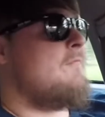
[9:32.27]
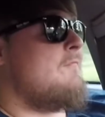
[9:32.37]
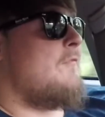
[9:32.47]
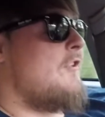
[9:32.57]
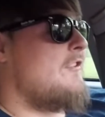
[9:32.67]

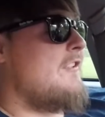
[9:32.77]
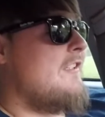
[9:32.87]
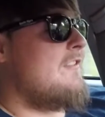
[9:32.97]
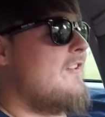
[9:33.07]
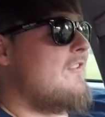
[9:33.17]
For us to get
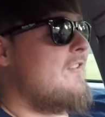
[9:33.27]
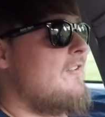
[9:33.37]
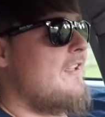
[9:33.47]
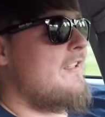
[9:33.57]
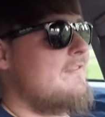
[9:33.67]
started so
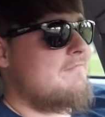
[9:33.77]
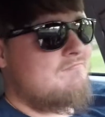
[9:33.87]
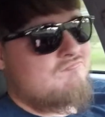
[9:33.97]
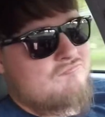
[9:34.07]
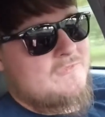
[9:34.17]
late,
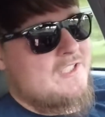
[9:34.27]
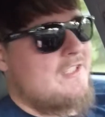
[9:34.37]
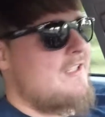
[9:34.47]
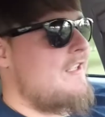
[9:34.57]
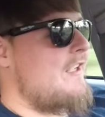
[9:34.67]

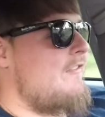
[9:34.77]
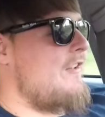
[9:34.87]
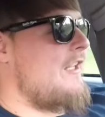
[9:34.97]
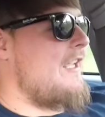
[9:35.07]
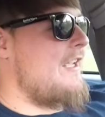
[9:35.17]

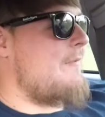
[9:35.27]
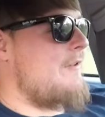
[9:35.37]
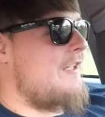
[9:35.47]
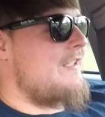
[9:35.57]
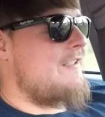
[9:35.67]
really can't
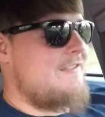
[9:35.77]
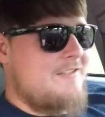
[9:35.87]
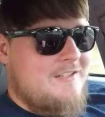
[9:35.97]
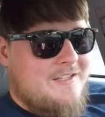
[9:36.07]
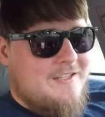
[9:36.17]
complain.
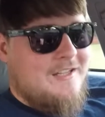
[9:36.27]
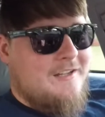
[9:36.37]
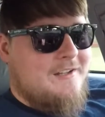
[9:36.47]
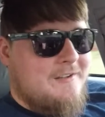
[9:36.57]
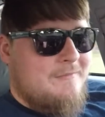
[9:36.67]

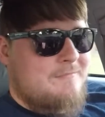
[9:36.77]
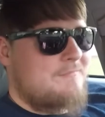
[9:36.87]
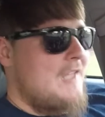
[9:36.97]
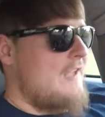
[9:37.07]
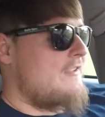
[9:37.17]

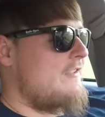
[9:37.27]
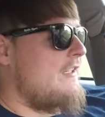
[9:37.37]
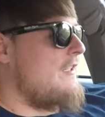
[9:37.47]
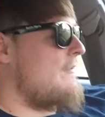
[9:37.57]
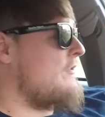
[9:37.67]
I was going to tell
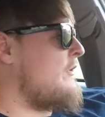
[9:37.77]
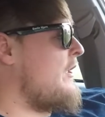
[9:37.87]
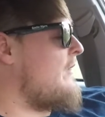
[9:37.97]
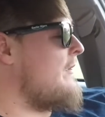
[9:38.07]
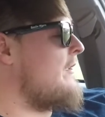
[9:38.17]
you, I'm sure
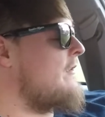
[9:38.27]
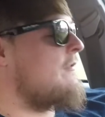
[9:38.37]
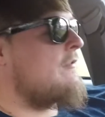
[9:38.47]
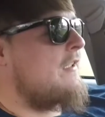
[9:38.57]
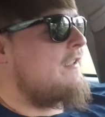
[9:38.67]
y'all
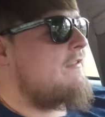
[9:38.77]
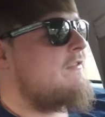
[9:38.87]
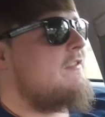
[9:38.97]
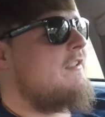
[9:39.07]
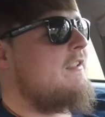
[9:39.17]
know, they
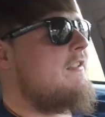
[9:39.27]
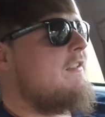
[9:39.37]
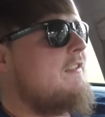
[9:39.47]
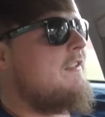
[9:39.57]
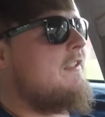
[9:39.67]
used
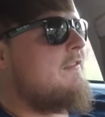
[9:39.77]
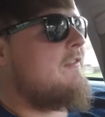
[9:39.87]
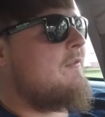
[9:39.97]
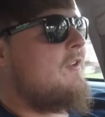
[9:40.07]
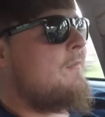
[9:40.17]
to deliver
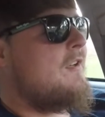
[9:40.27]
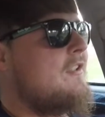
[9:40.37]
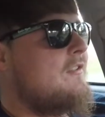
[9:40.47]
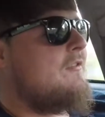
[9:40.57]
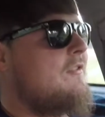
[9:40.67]

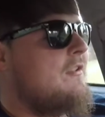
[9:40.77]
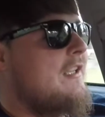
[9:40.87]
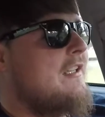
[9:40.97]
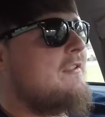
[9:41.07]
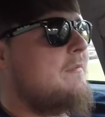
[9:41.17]
Walmart through
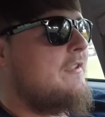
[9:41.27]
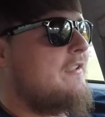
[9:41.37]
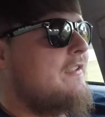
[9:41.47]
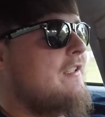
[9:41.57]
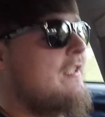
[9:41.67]
DoorDash,
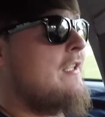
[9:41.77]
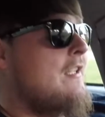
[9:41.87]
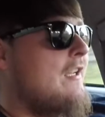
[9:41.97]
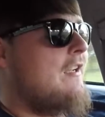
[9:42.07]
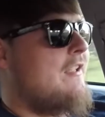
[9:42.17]

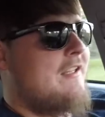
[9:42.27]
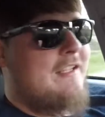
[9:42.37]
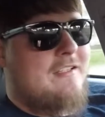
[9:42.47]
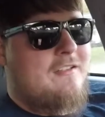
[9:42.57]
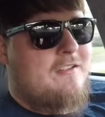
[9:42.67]
but they
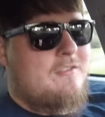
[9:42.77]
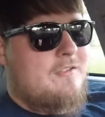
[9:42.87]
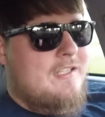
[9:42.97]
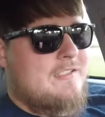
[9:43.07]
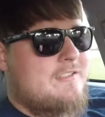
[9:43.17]
ended the
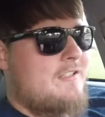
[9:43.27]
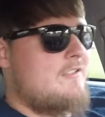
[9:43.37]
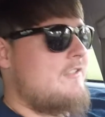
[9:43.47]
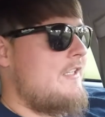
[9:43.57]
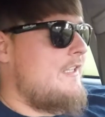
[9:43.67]
DoorDash
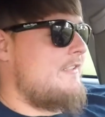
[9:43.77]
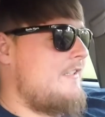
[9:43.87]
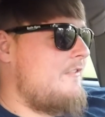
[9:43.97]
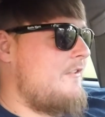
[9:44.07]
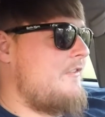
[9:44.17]
contract. And I
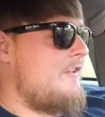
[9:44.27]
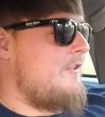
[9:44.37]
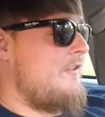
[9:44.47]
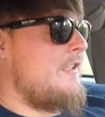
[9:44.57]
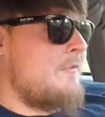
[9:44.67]
don't know if y'all know
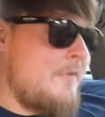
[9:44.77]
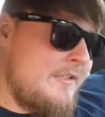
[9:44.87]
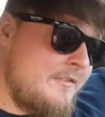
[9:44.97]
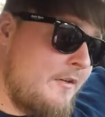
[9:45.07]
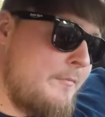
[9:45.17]
this, but they
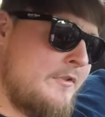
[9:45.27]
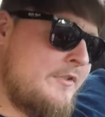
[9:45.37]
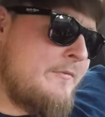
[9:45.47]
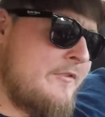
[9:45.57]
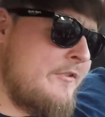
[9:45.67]
started pushing
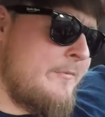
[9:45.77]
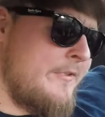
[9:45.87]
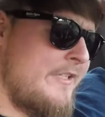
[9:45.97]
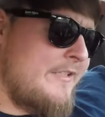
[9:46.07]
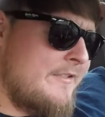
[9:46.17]
them through Uber
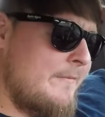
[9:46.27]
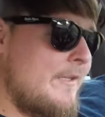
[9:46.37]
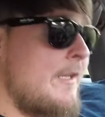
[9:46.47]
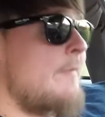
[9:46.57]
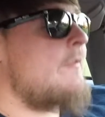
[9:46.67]
Eats
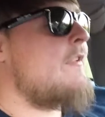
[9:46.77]
sometimes.